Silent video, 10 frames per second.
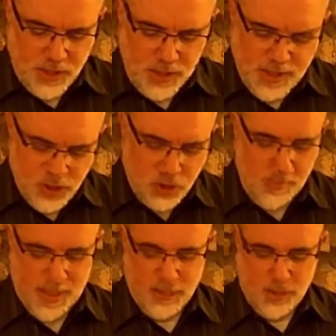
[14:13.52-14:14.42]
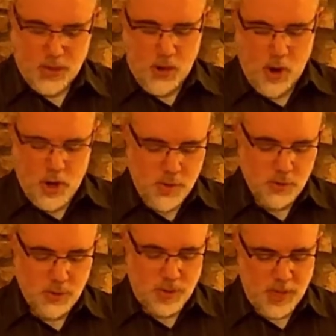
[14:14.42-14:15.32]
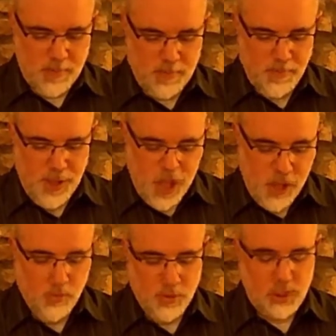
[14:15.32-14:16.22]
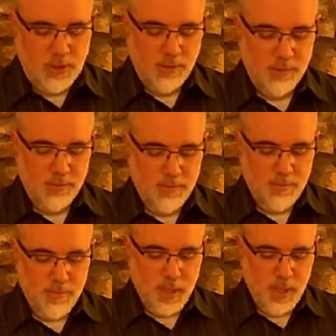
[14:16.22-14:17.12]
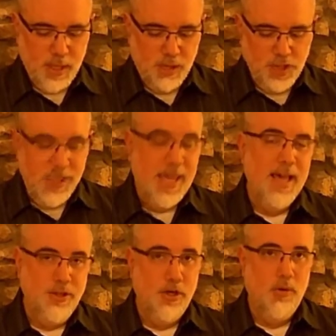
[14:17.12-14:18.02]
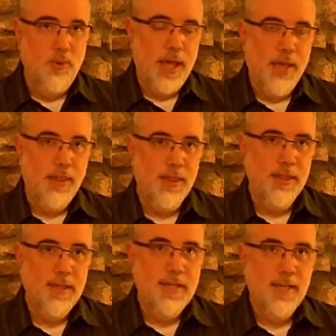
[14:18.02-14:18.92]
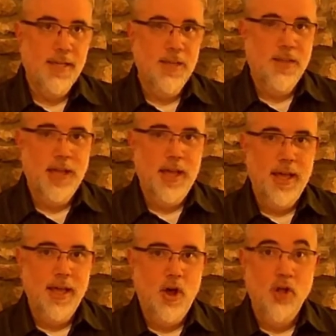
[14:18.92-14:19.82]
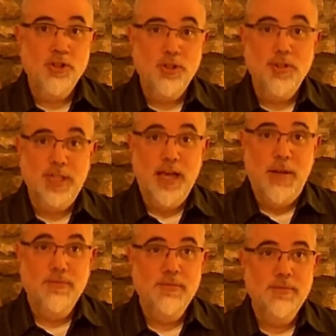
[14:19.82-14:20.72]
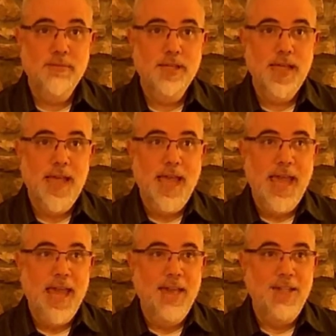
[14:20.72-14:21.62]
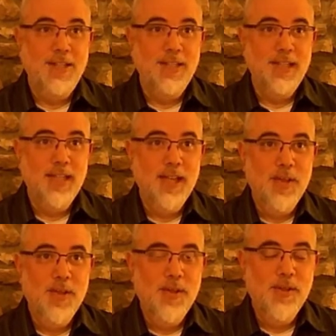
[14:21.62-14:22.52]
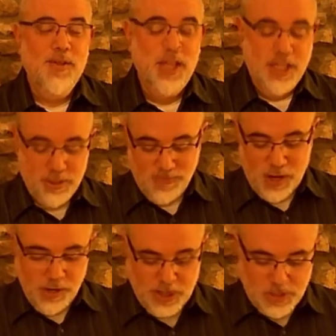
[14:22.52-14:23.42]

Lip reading: instruments or articles that are used together with the altar itself. And these various